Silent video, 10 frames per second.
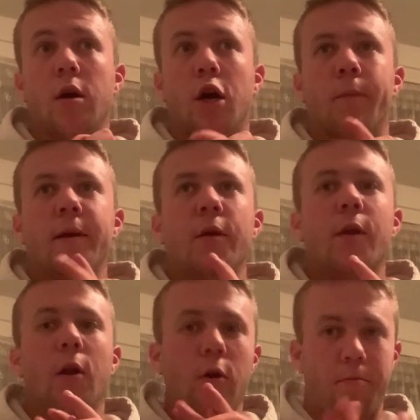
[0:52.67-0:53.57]
doing
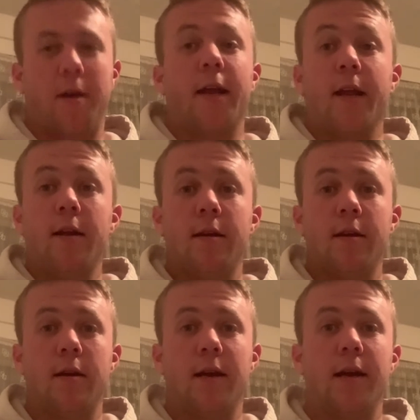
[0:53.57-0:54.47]
a lot of planning,
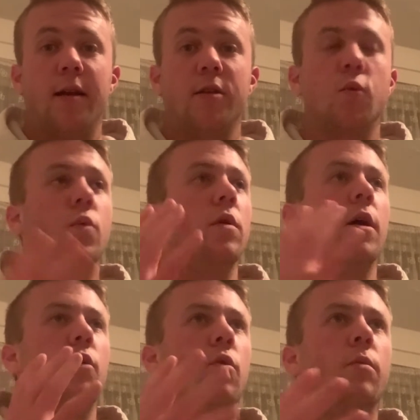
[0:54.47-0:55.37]
and it's all,
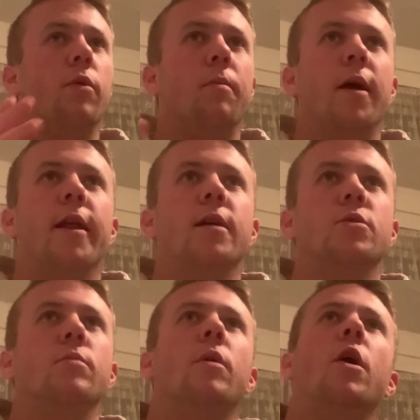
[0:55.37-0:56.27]
like, all the planning is
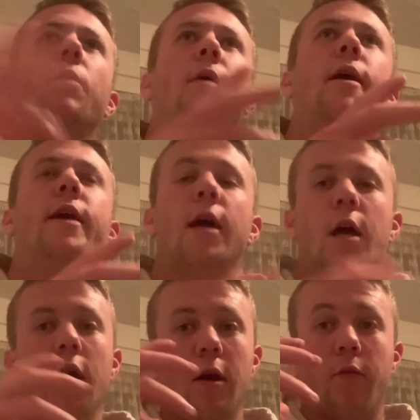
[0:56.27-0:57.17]
on my iPad,
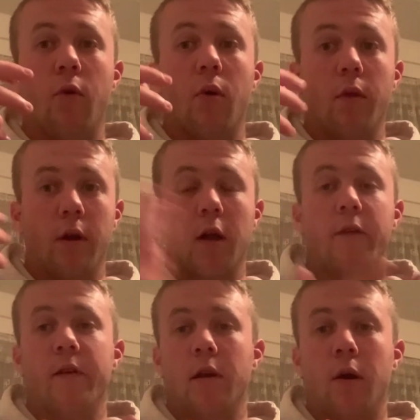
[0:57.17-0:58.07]
for the
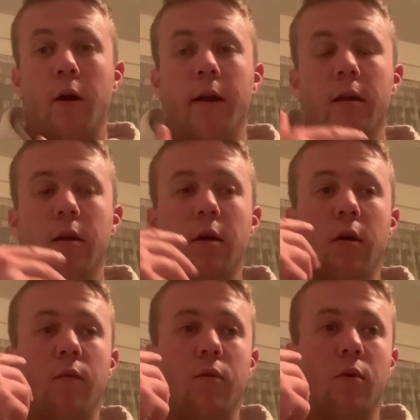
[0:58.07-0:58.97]
clothing line,
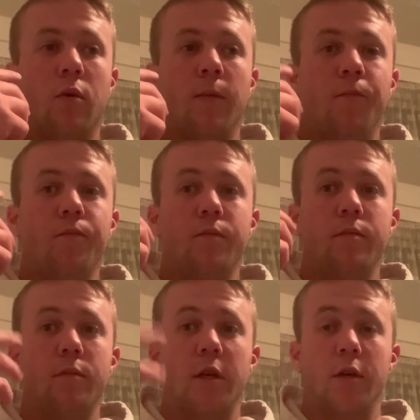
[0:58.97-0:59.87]
for
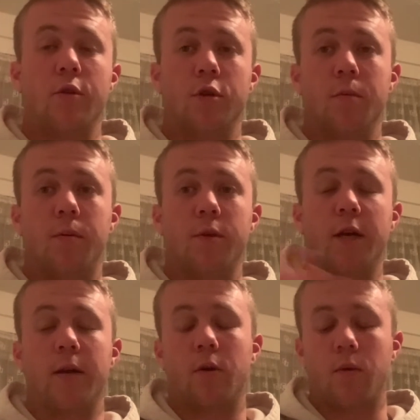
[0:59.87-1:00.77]
the YouTube
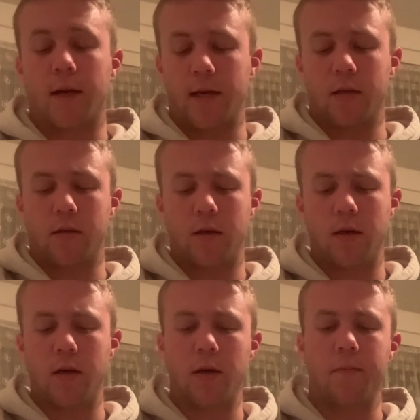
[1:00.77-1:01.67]
channel, and
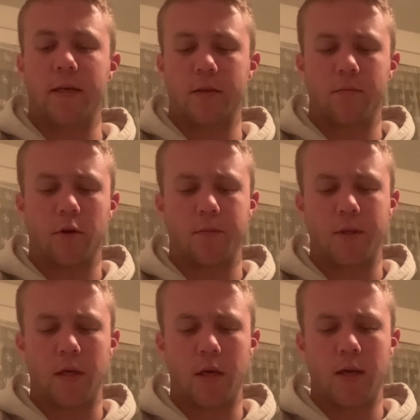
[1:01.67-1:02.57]
bits and
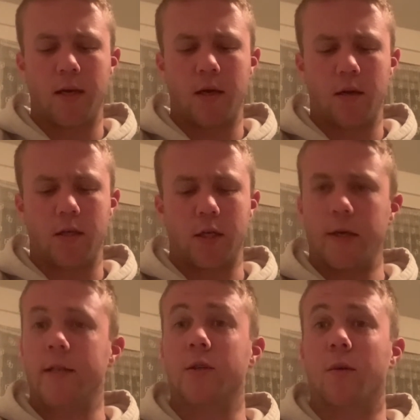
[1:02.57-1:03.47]
bobs. Sorry,
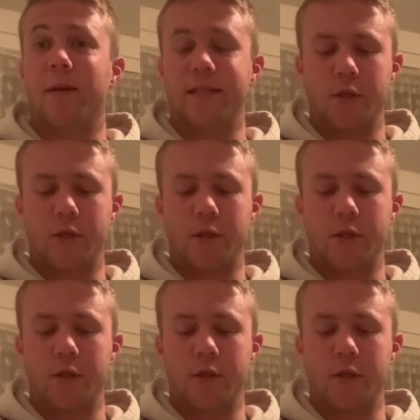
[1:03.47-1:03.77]
just got a message